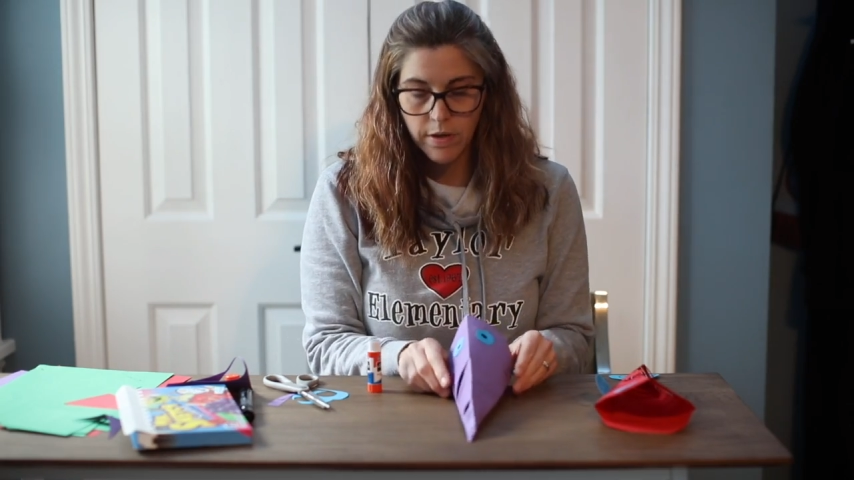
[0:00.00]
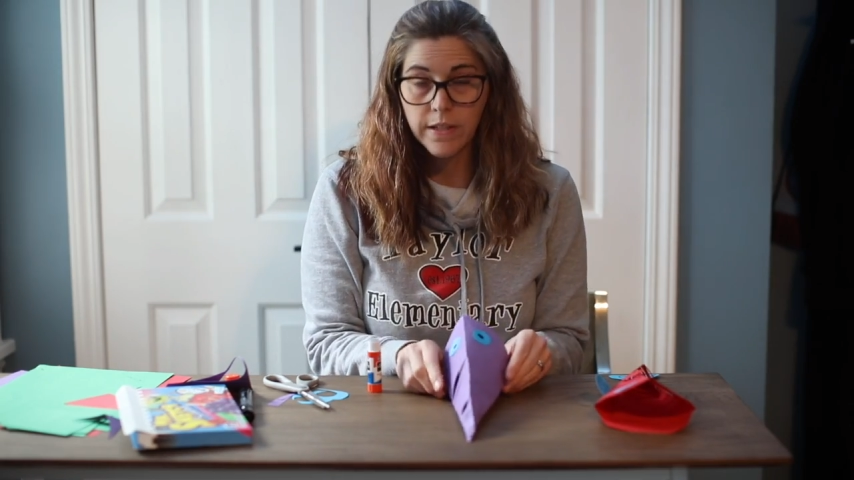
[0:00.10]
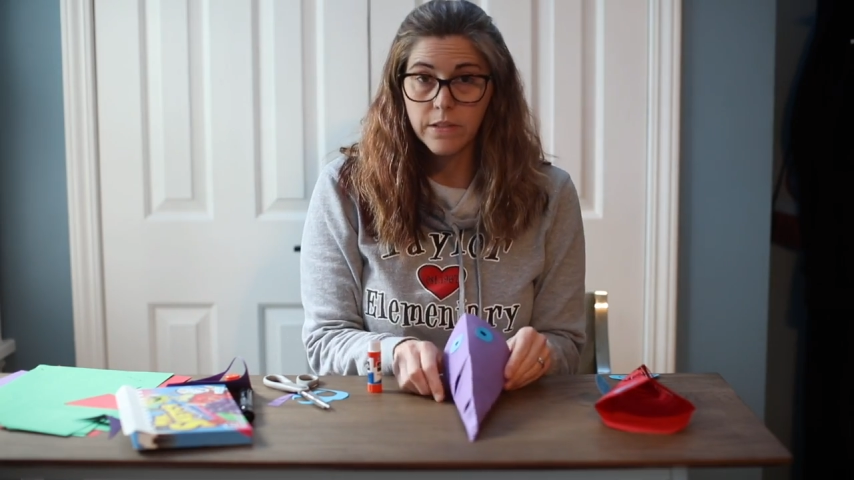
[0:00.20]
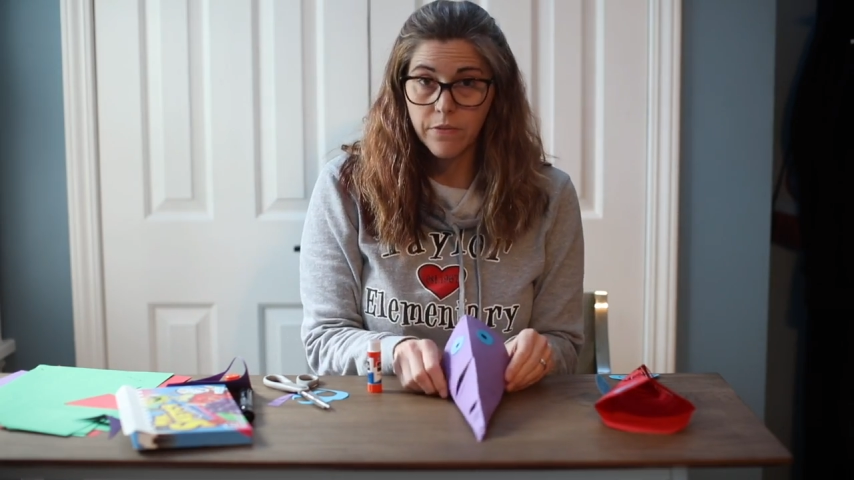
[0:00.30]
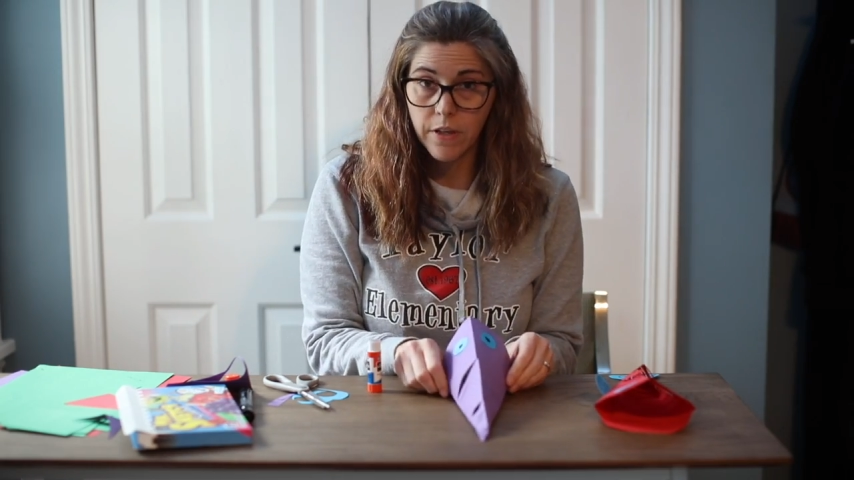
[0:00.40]

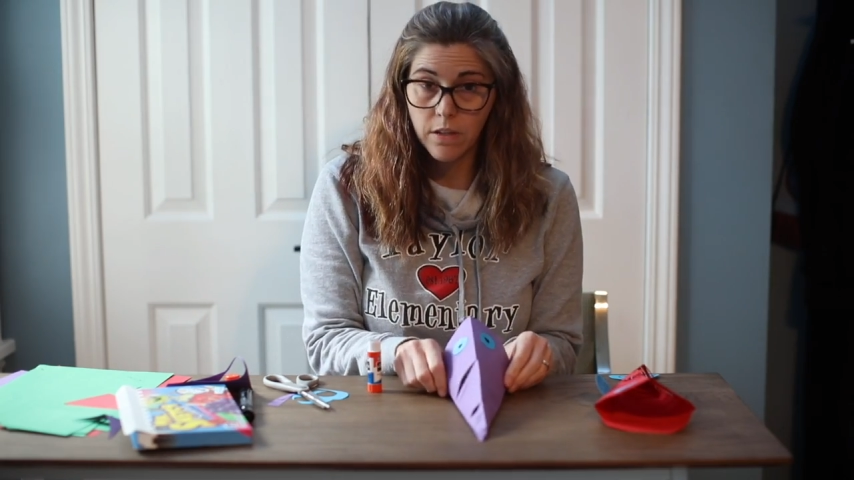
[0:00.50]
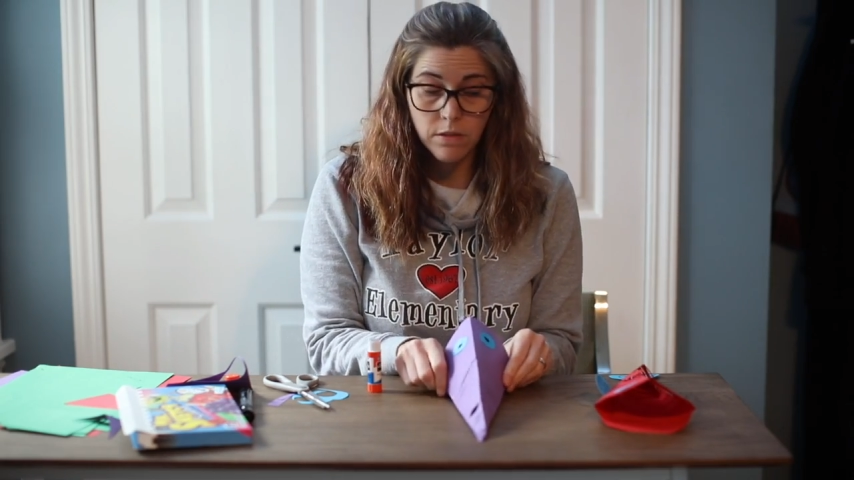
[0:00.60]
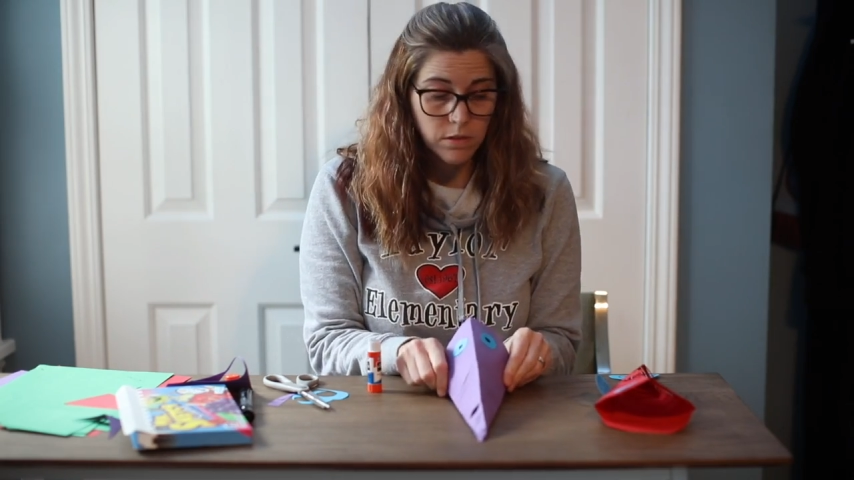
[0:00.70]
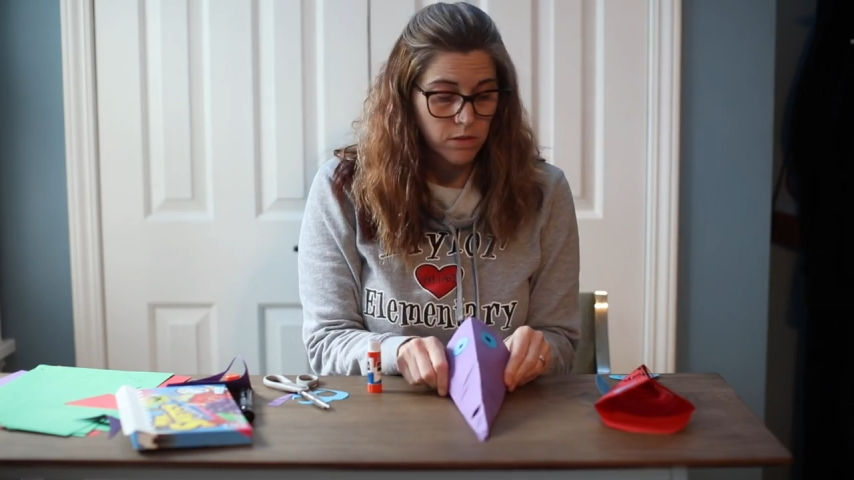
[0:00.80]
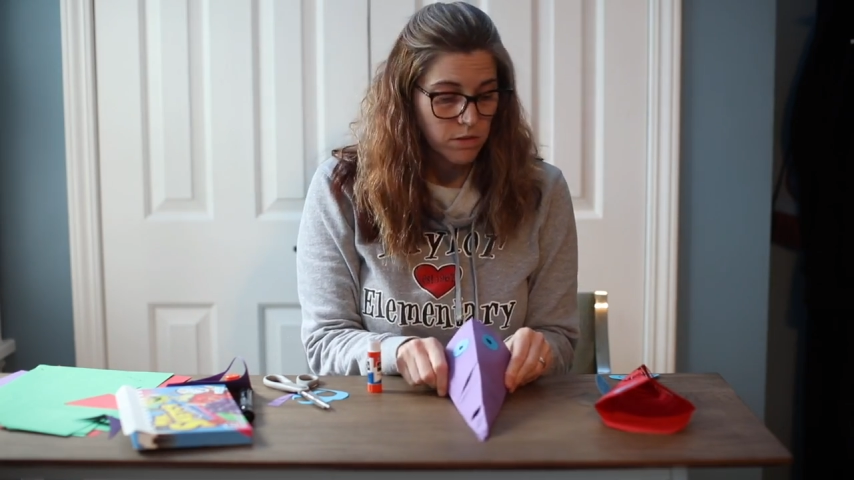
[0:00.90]
His
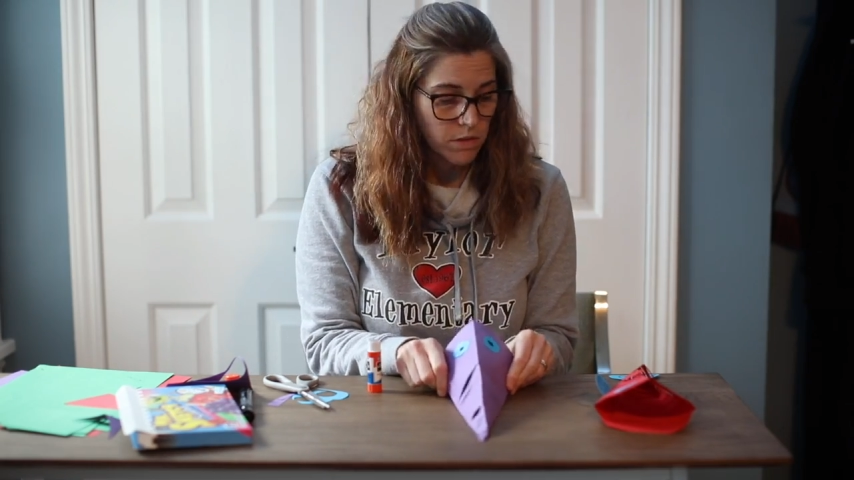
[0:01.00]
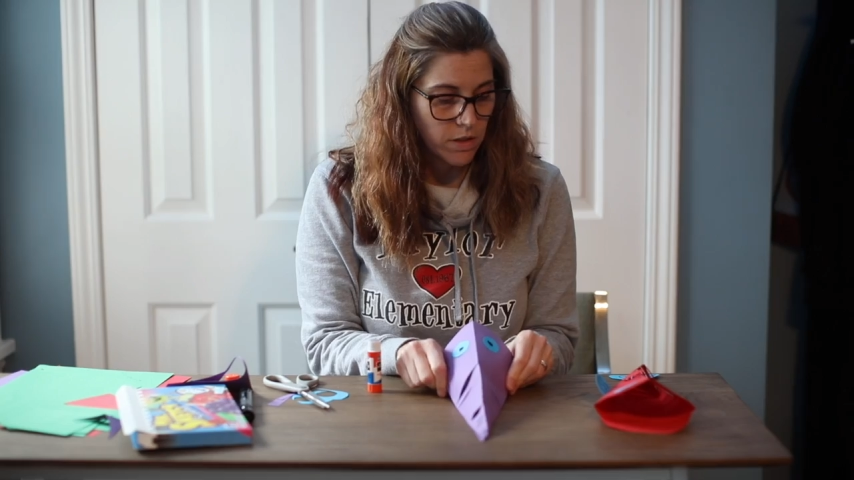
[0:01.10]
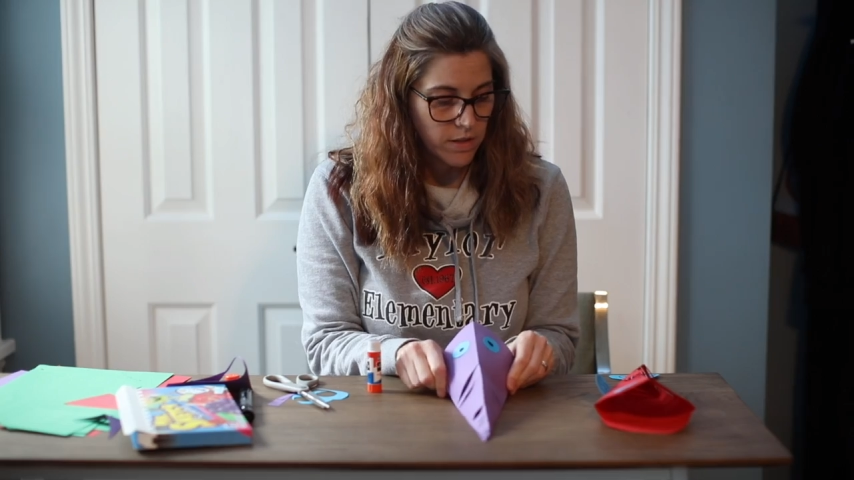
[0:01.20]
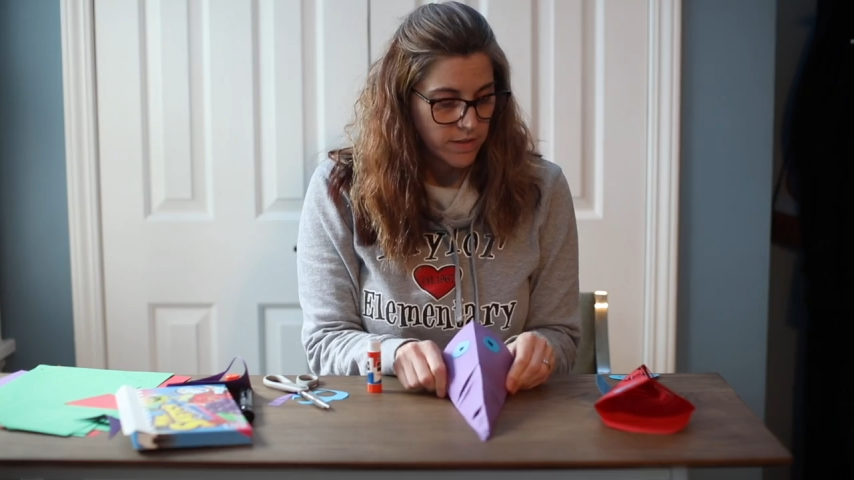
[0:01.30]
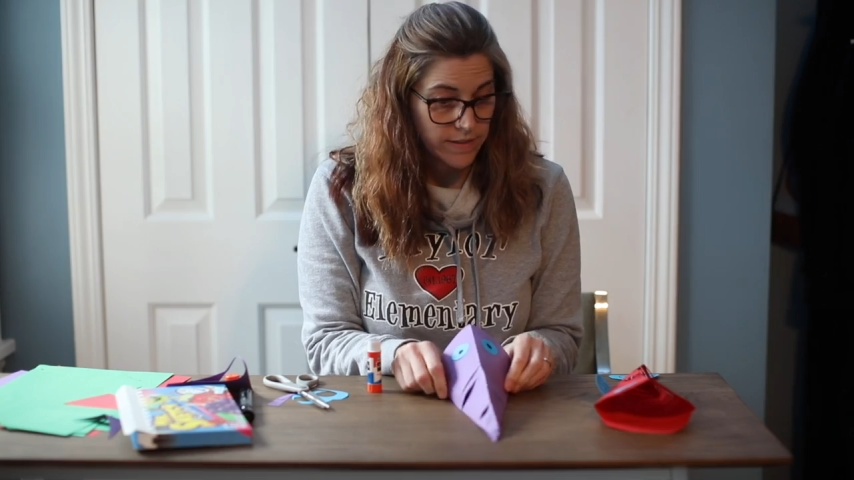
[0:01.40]
fins
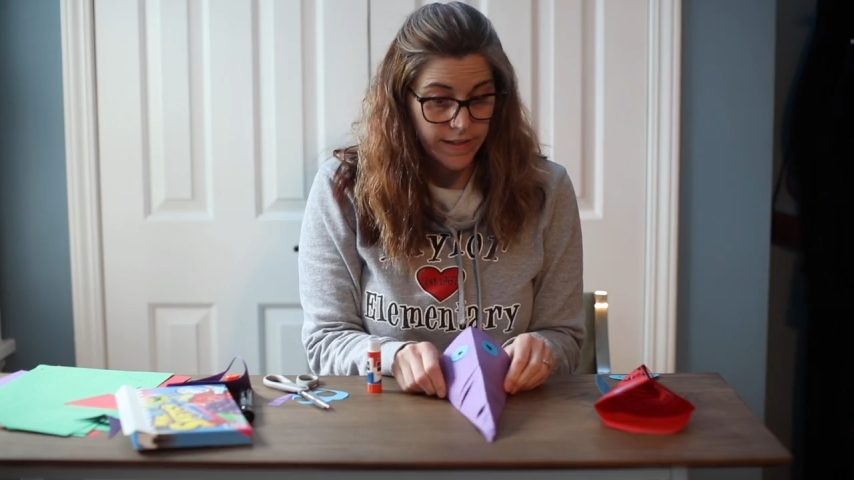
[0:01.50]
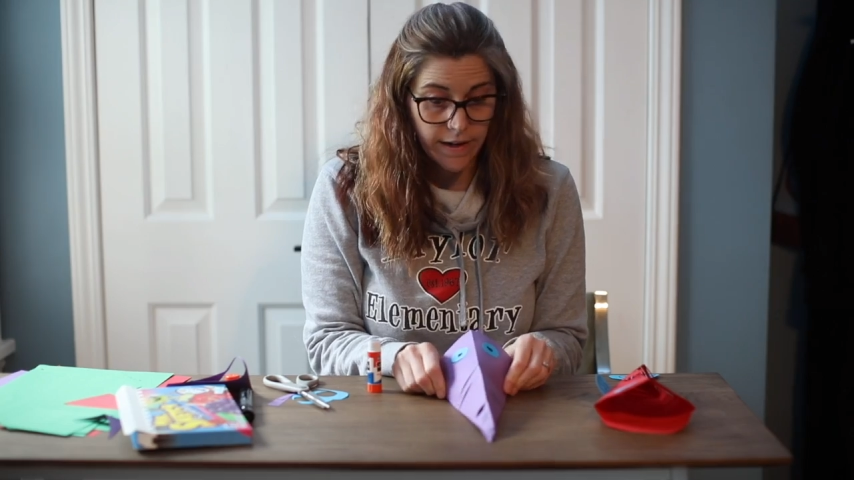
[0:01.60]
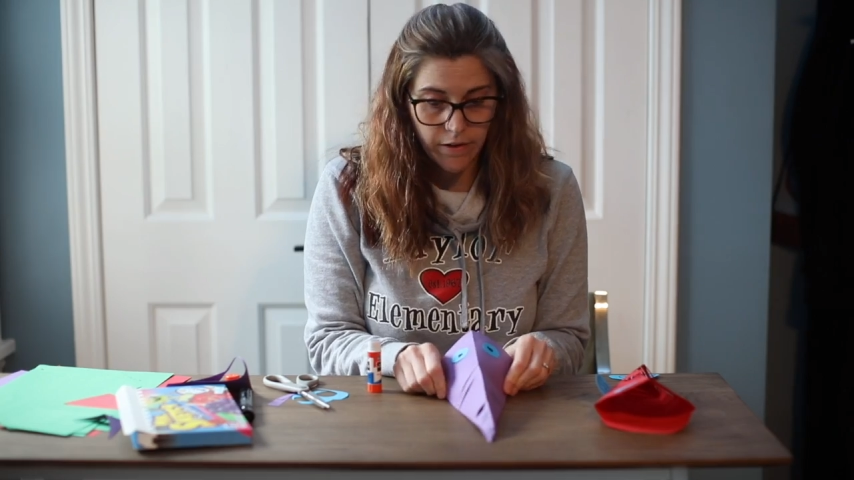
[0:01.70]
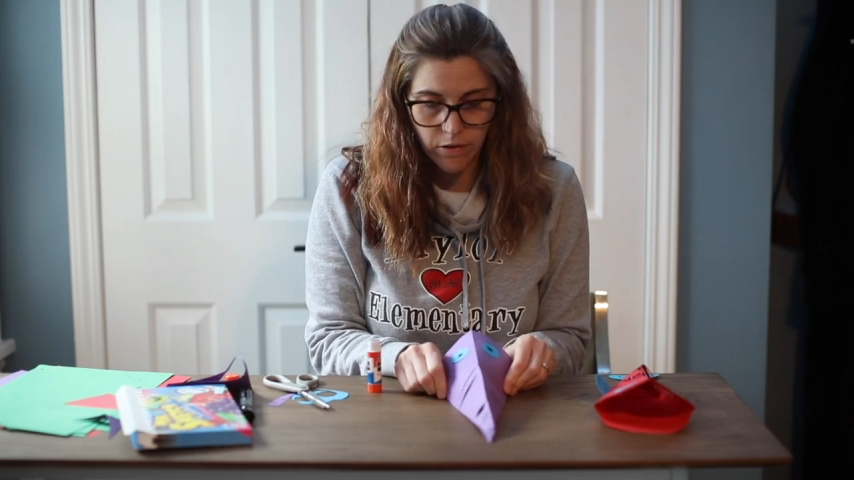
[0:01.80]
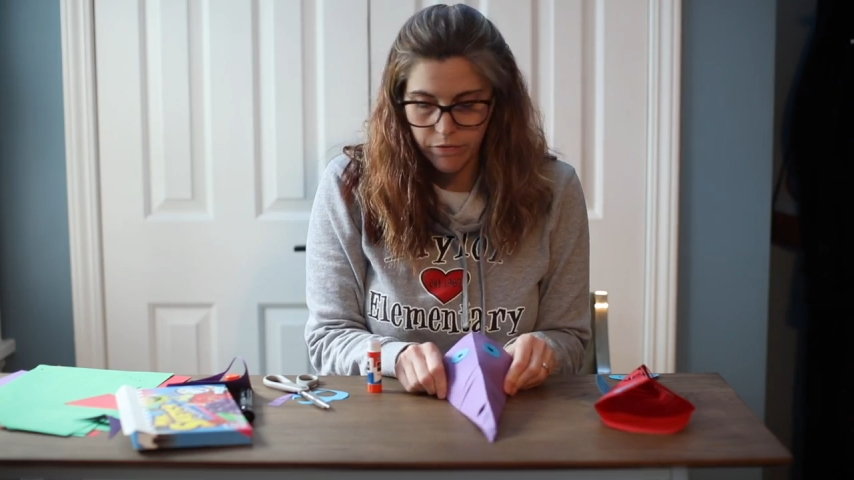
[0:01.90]
and his
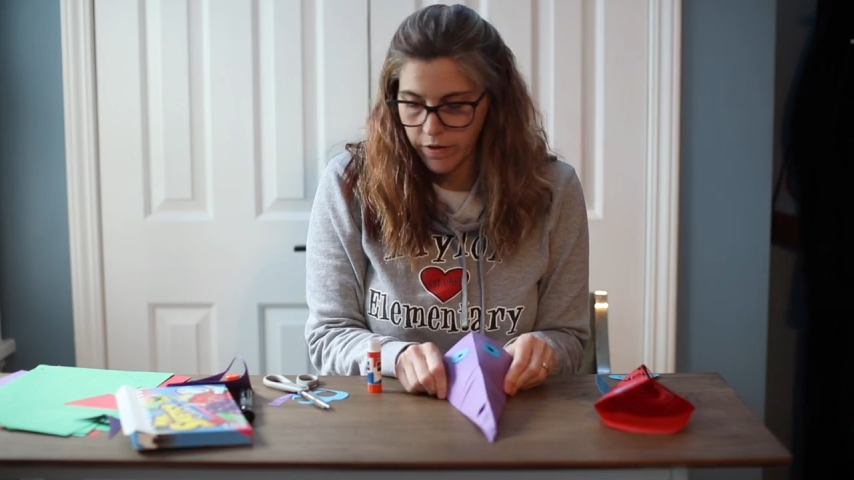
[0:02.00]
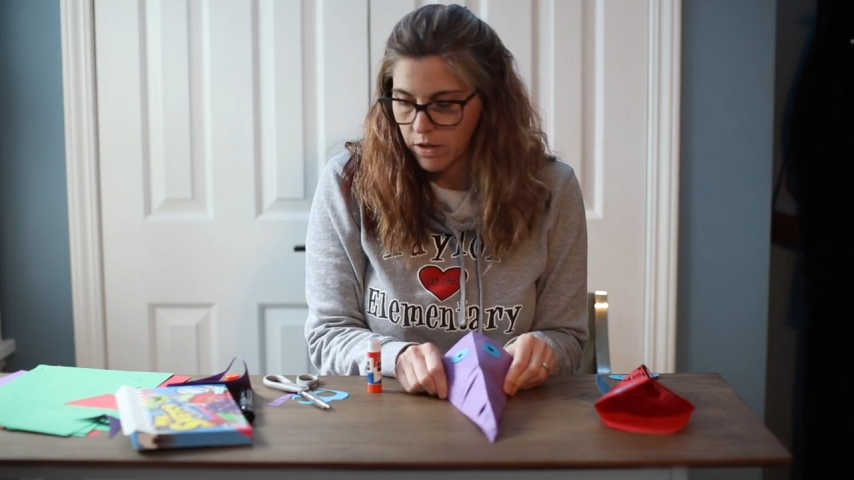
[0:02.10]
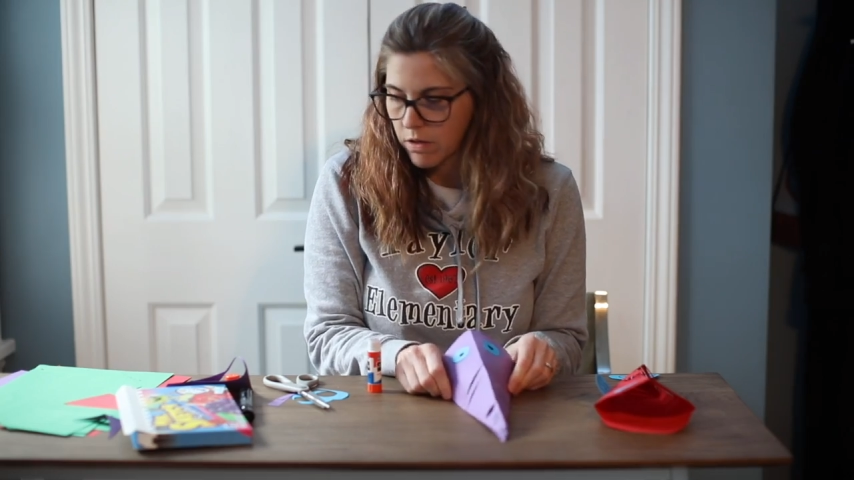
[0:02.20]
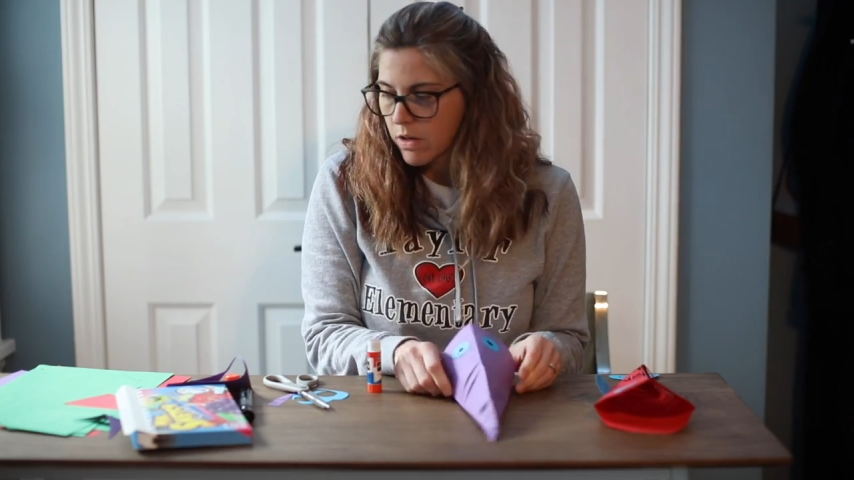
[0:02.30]
tail fin.